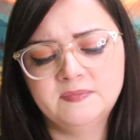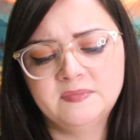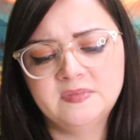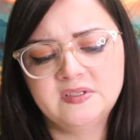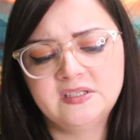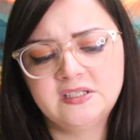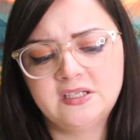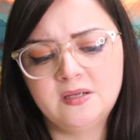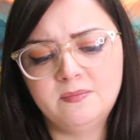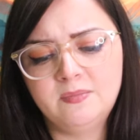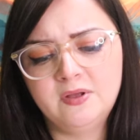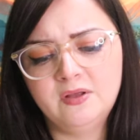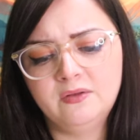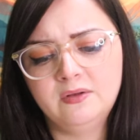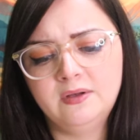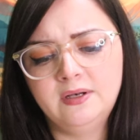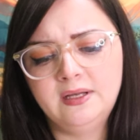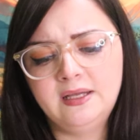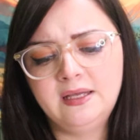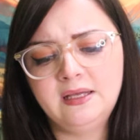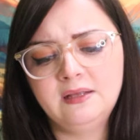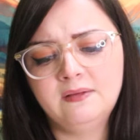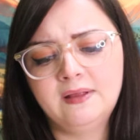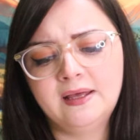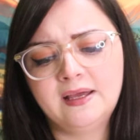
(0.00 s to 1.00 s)

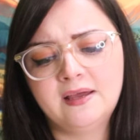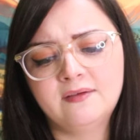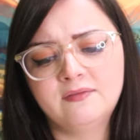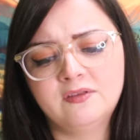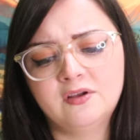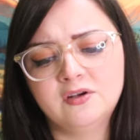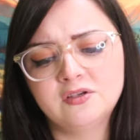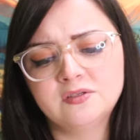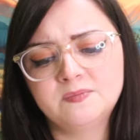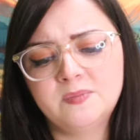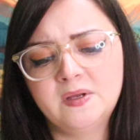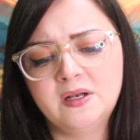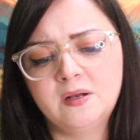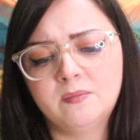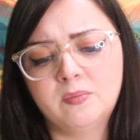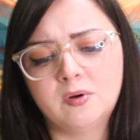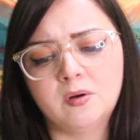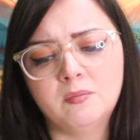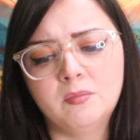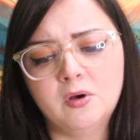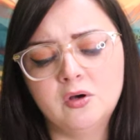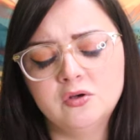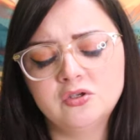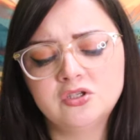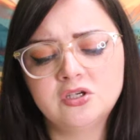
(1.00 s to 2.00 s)
stability like if there's been a
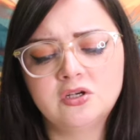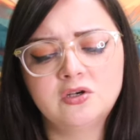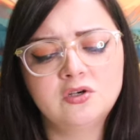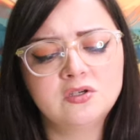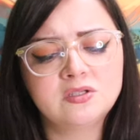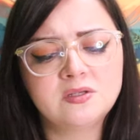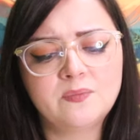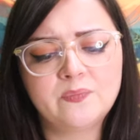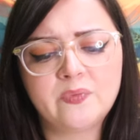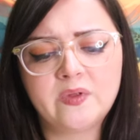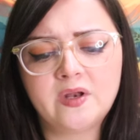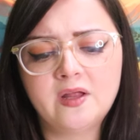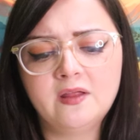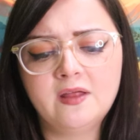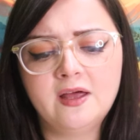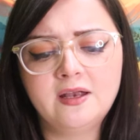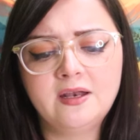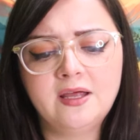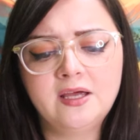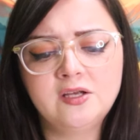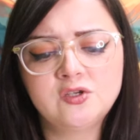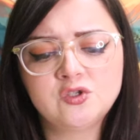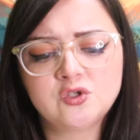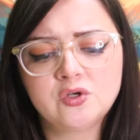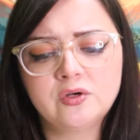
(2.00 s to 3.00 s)
promotion or something of that
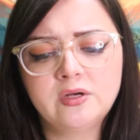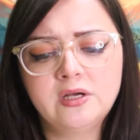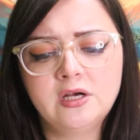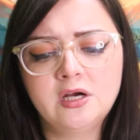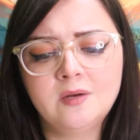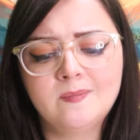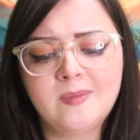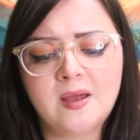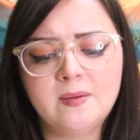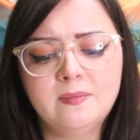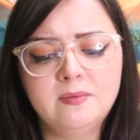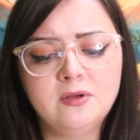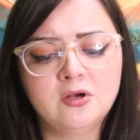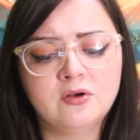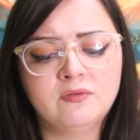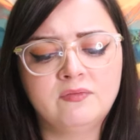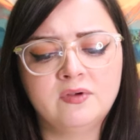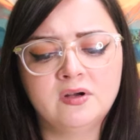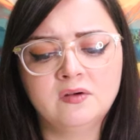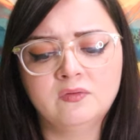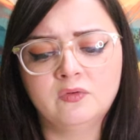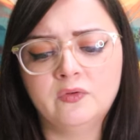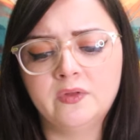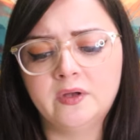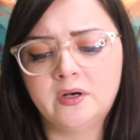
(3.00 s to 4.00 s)
nature here maybe you're
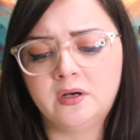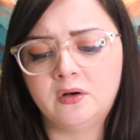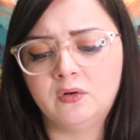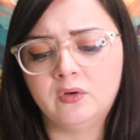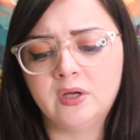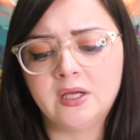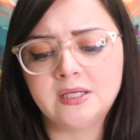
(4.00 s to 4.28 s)
fearful that it'll